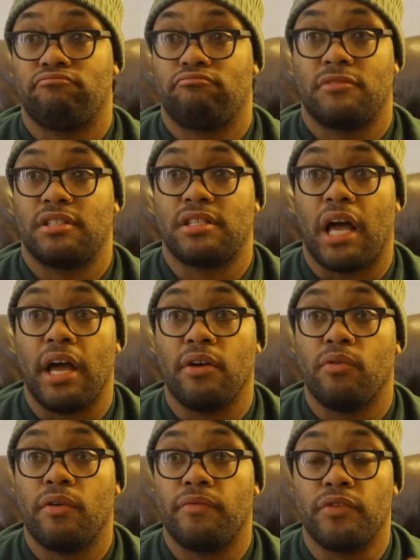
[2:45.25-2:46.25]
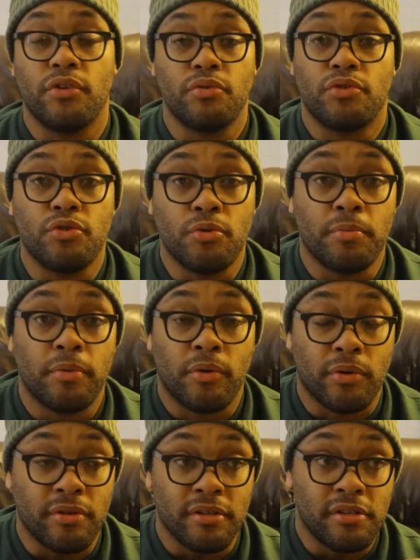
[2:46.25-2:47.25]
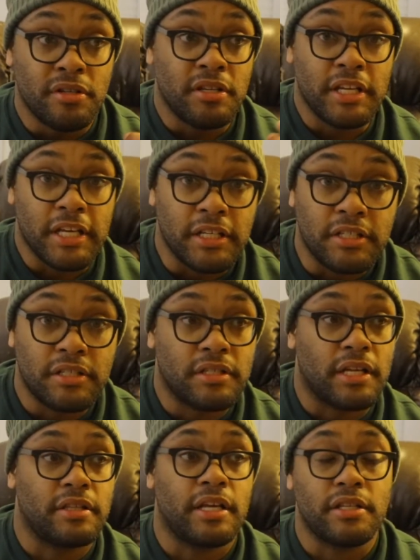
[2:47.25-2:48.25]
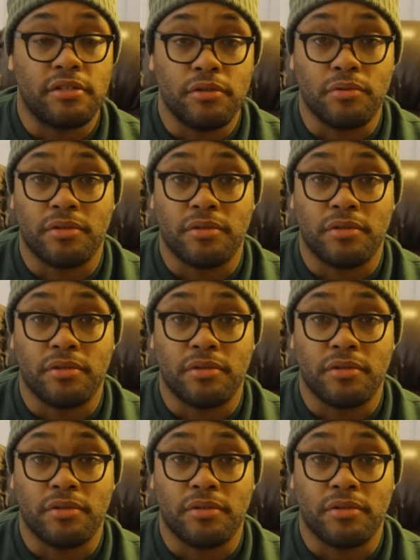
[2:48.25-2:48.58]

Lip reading: style of YouTube or niche that they do.